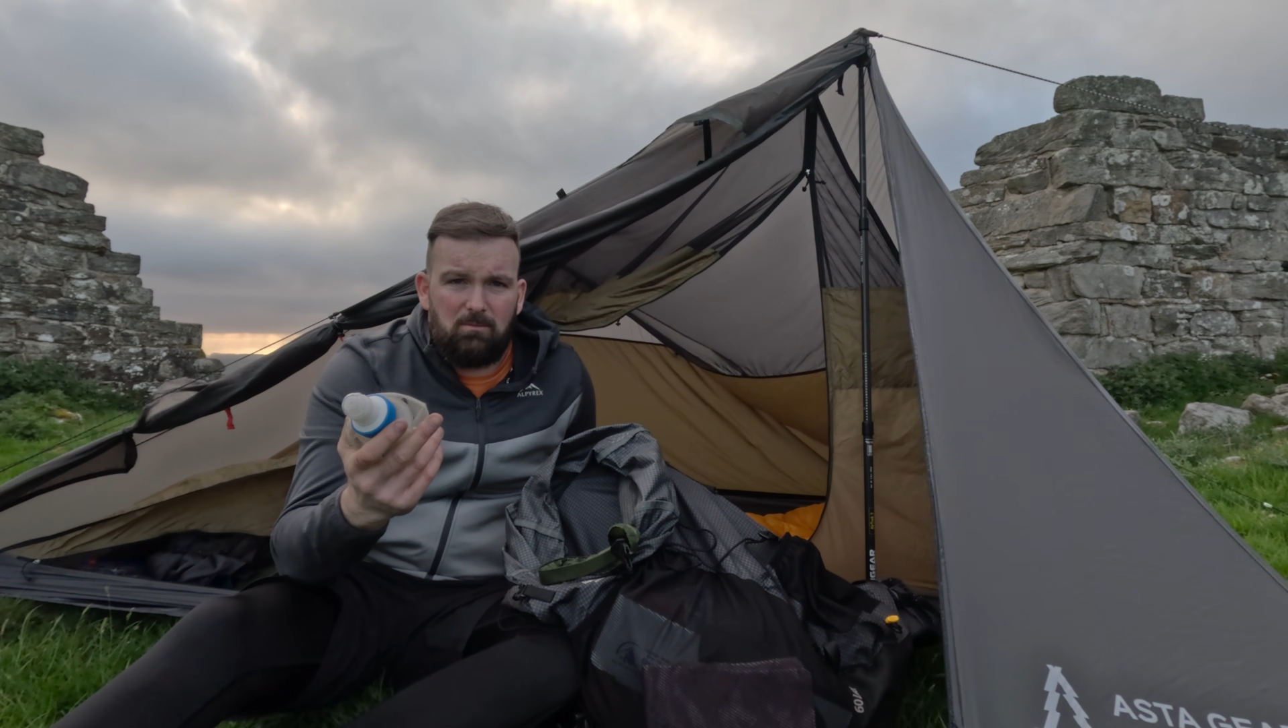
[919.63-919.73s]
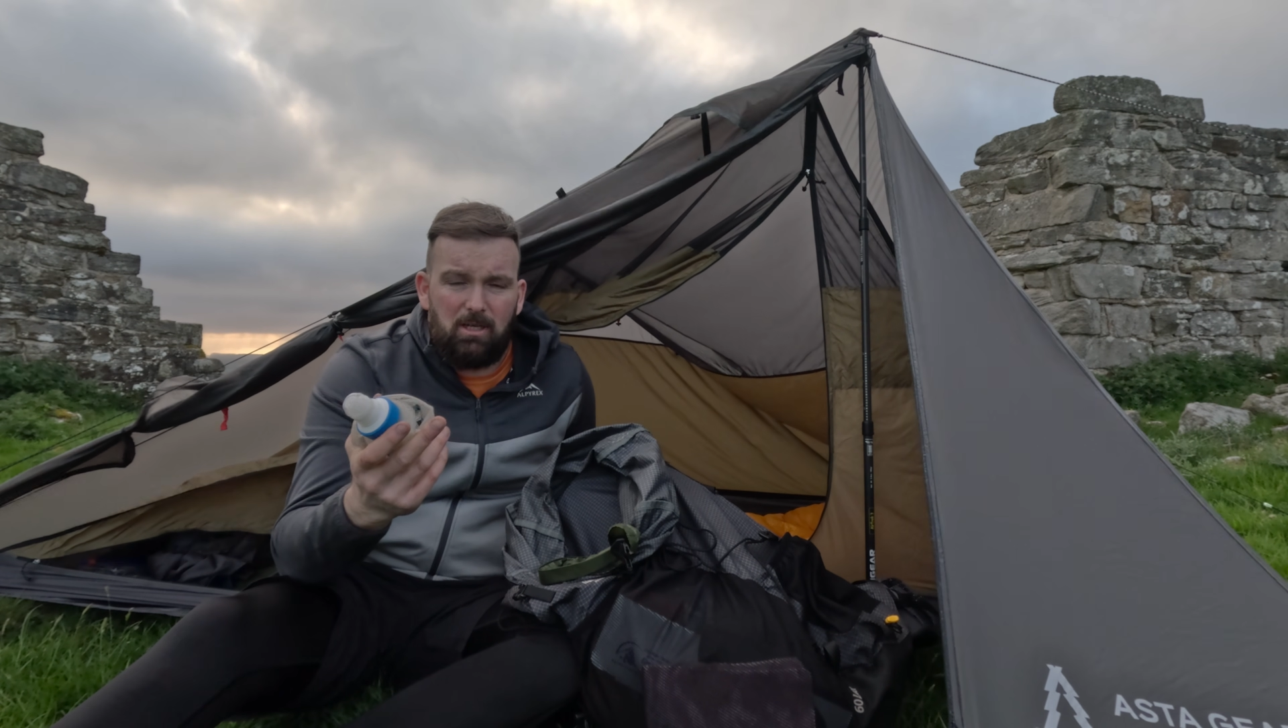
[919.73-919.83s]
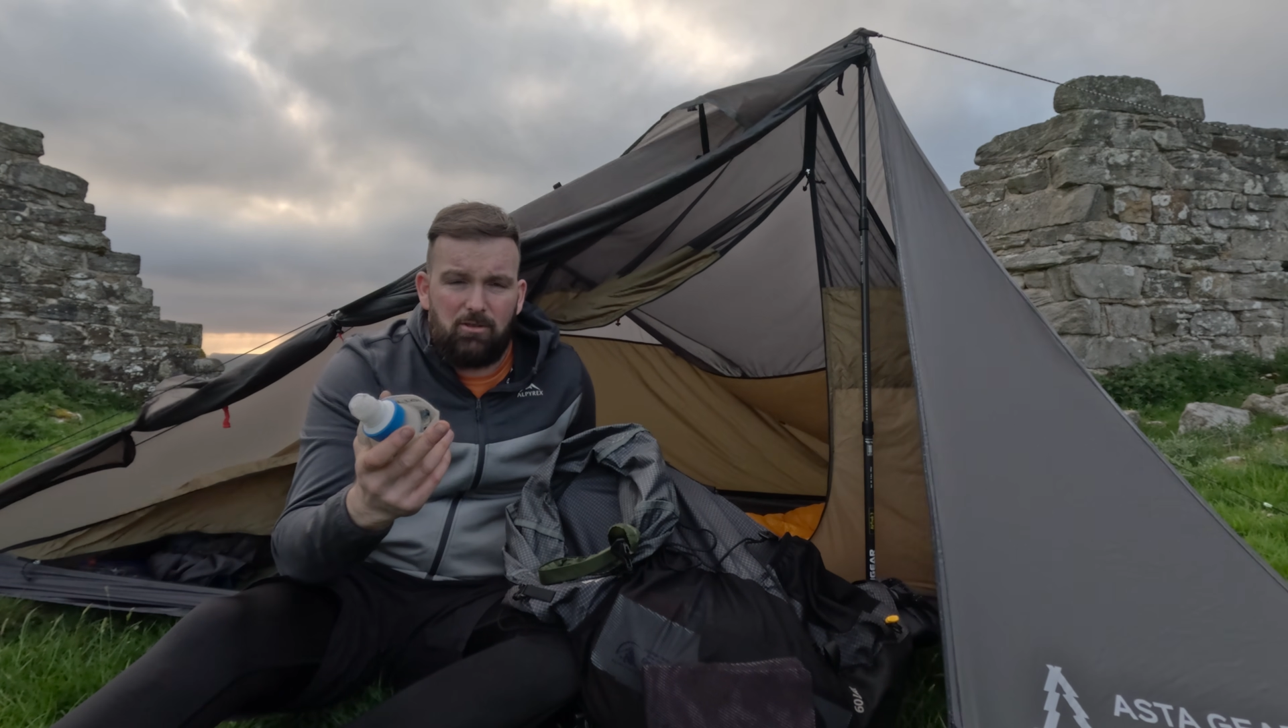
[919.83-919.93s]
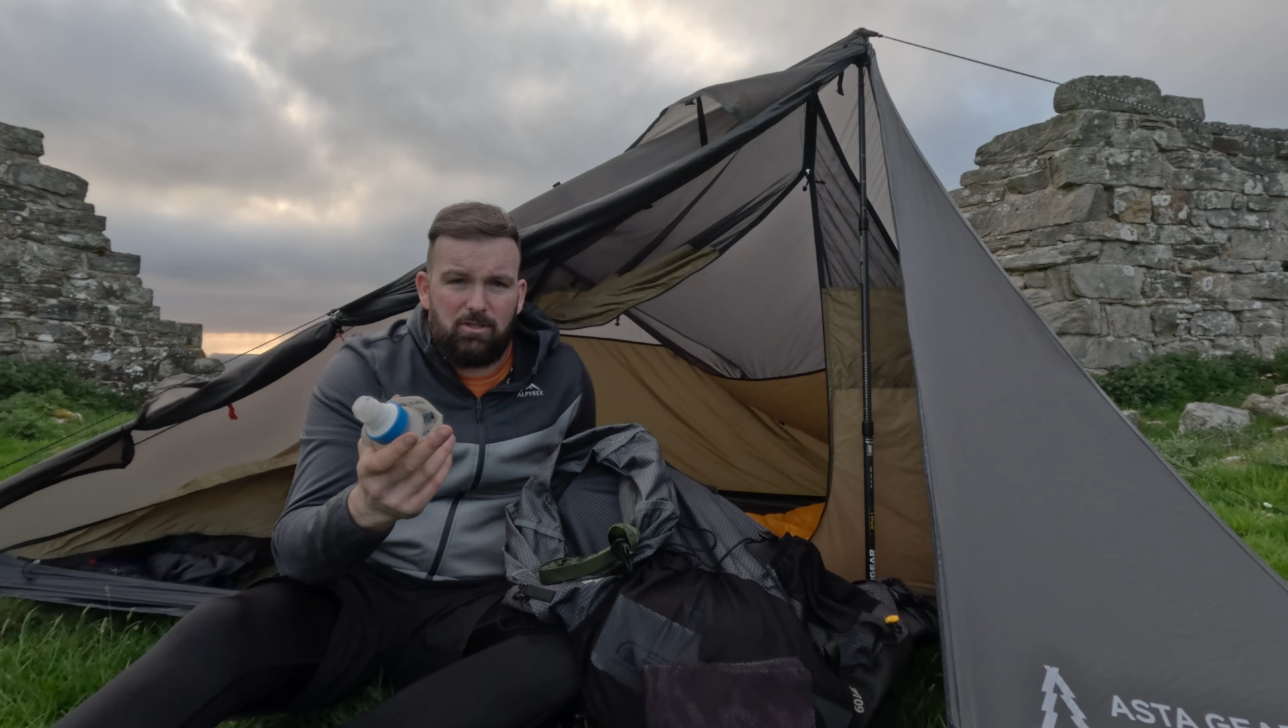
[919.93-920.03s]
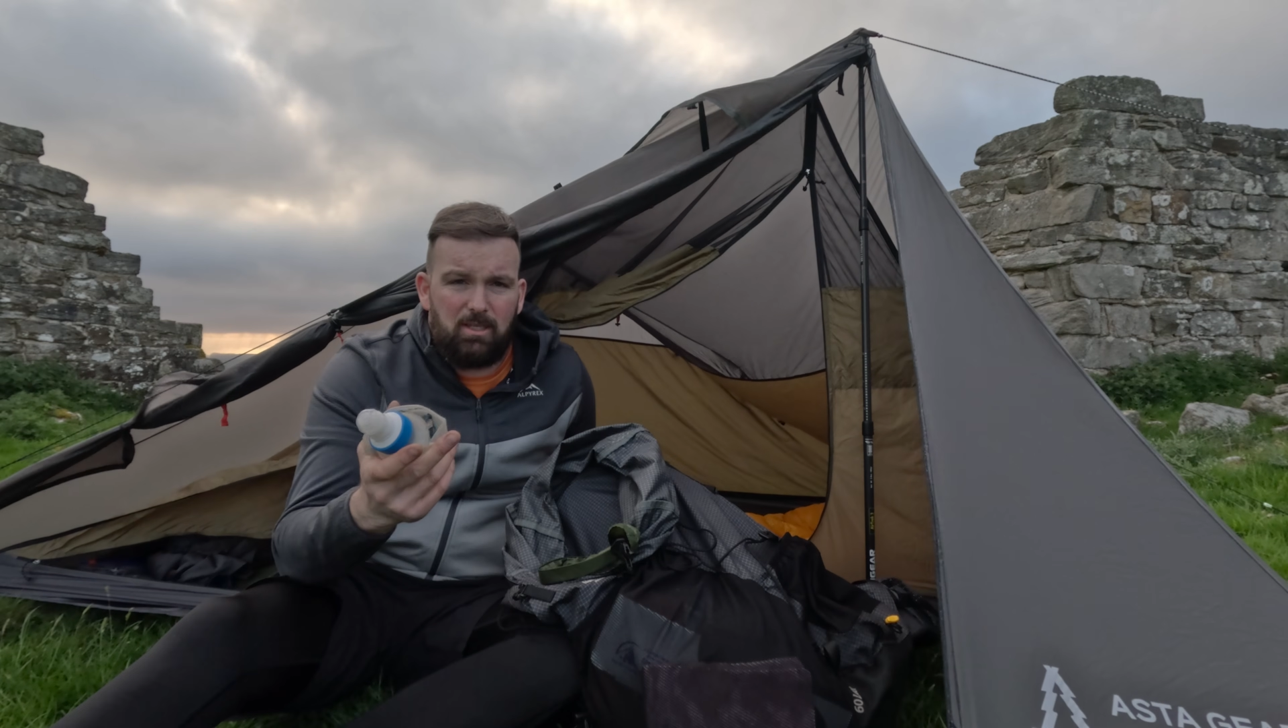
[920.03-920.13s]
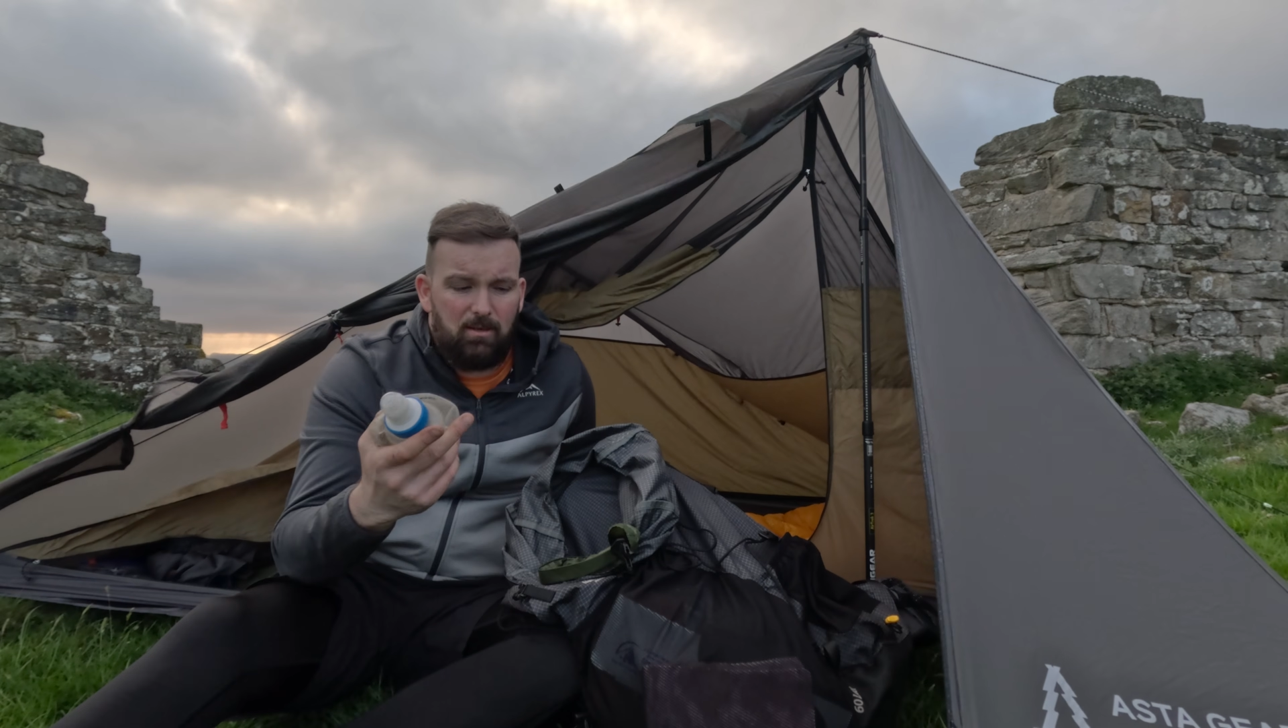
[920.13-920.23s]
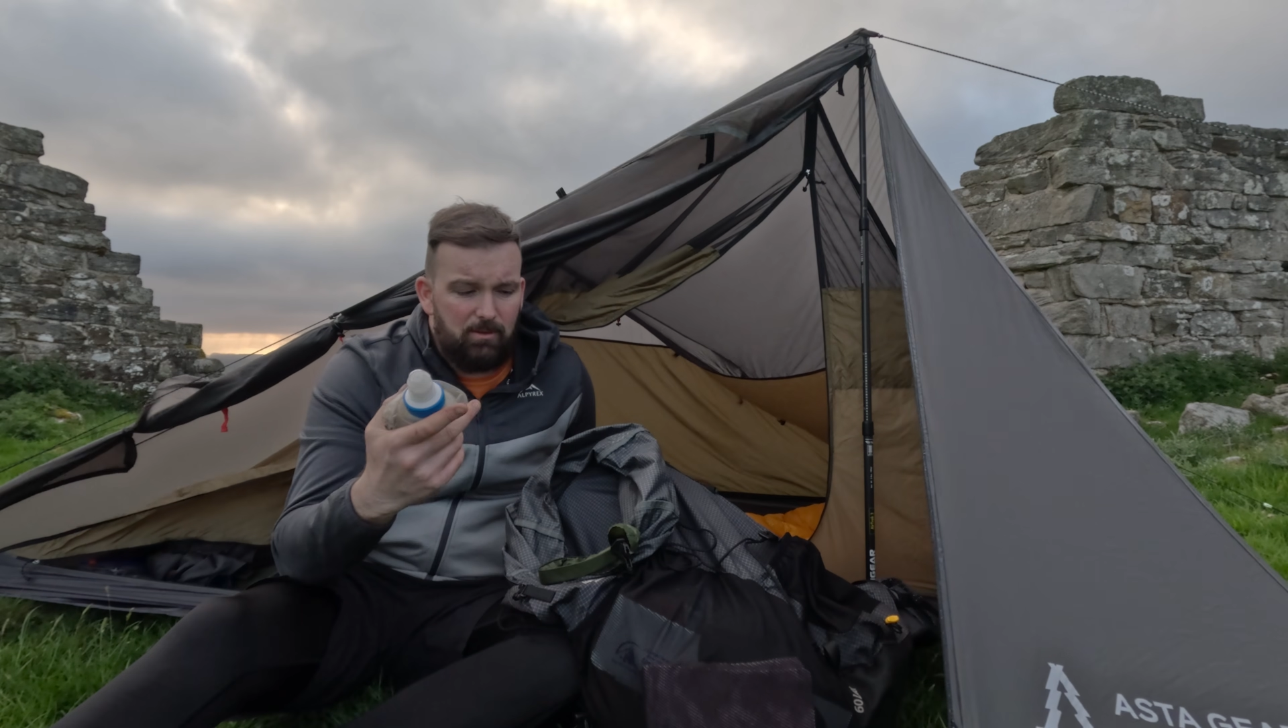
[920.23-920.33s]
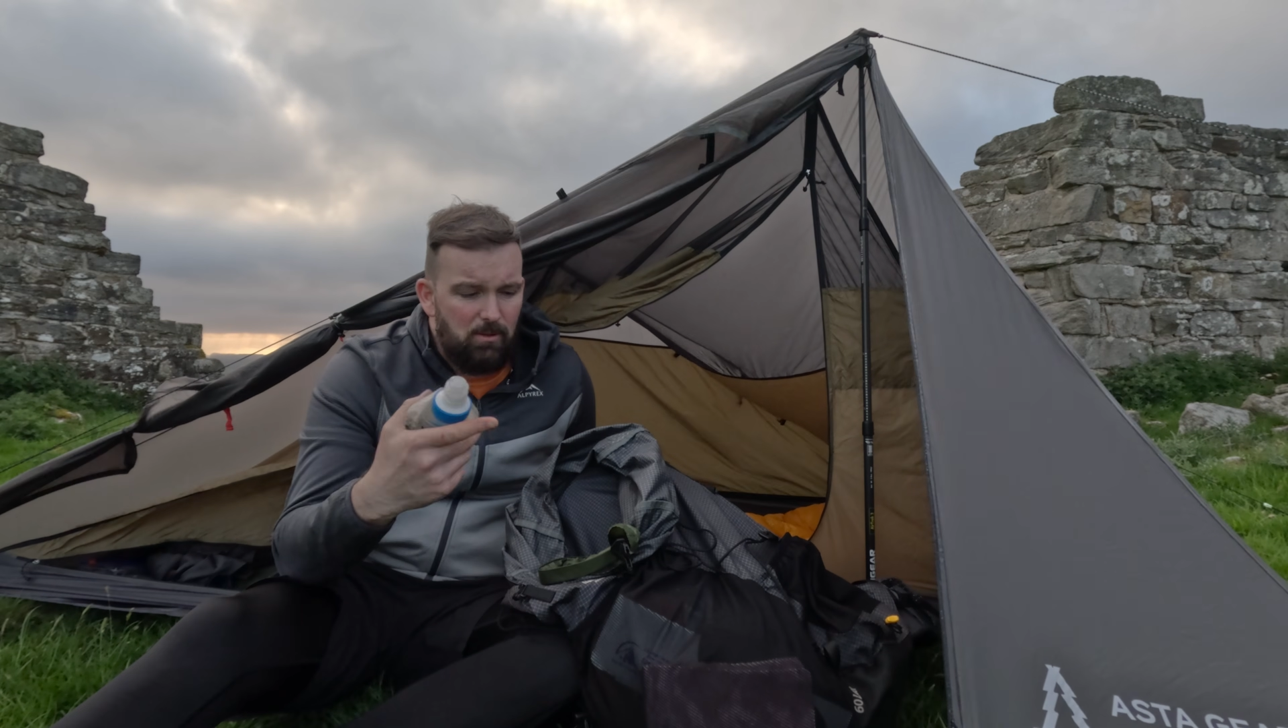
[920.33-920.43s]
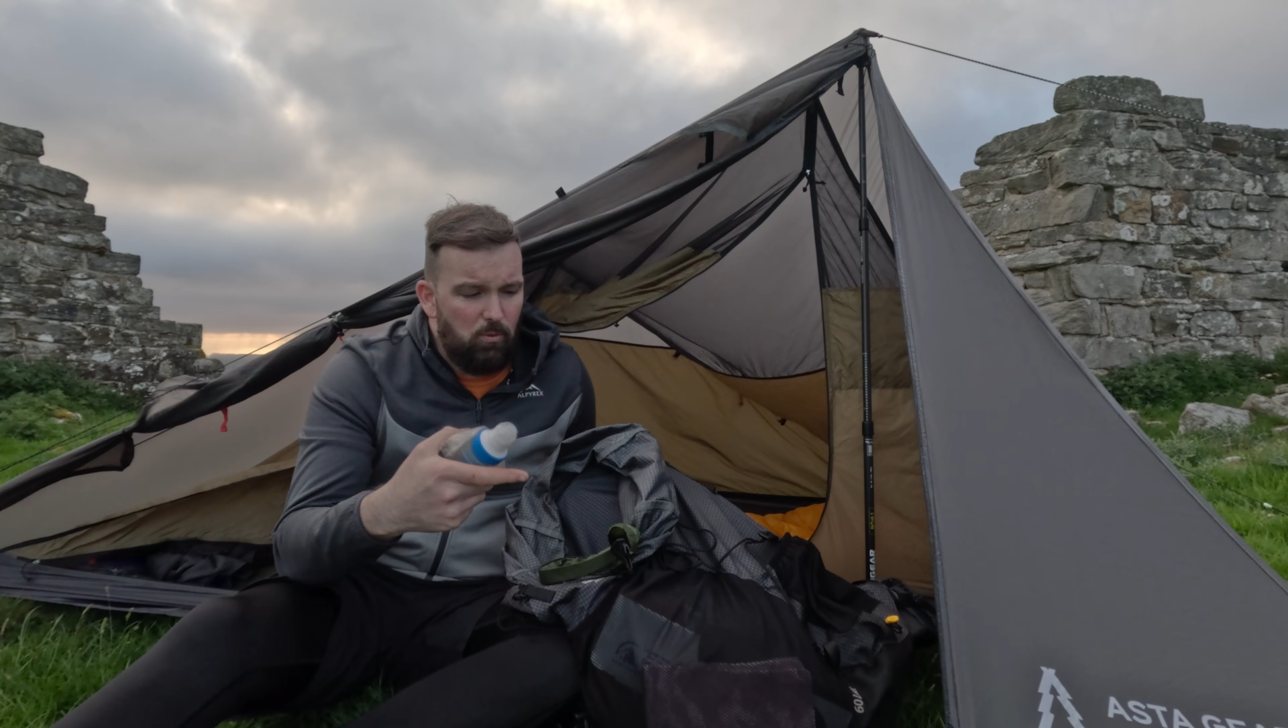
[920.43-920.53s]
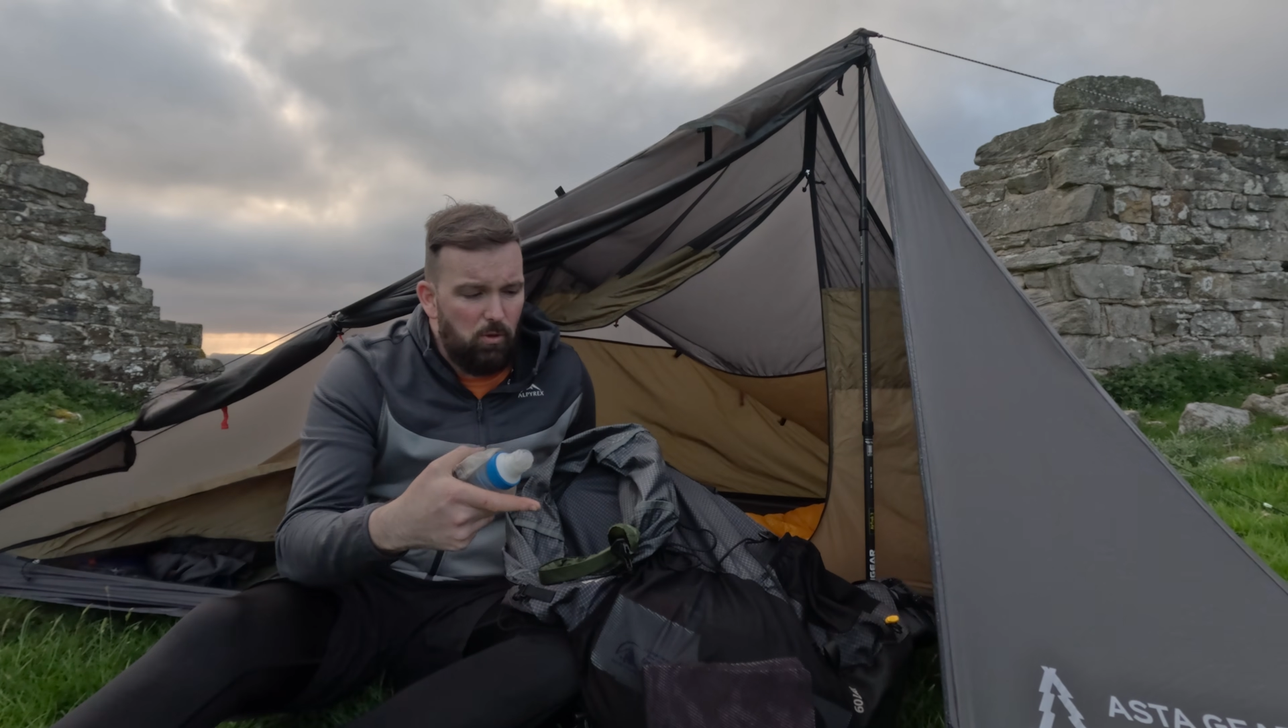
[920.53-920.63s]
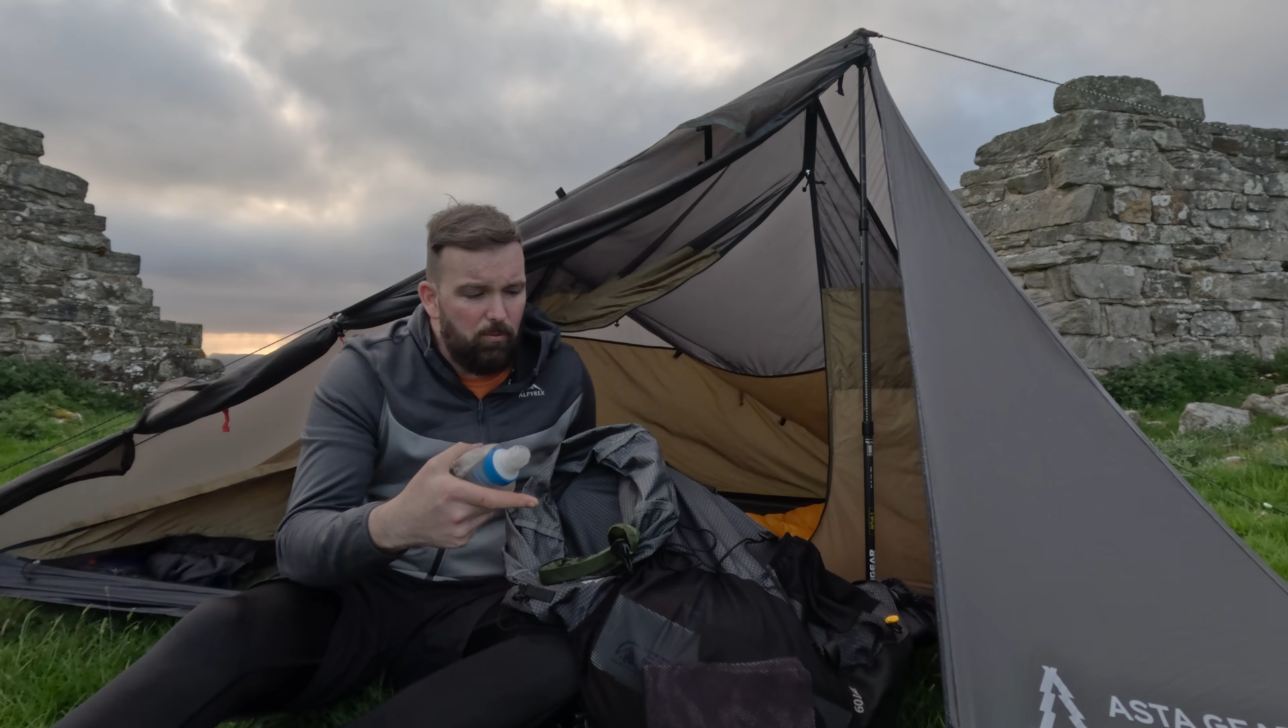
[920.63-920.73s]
I usually carry a water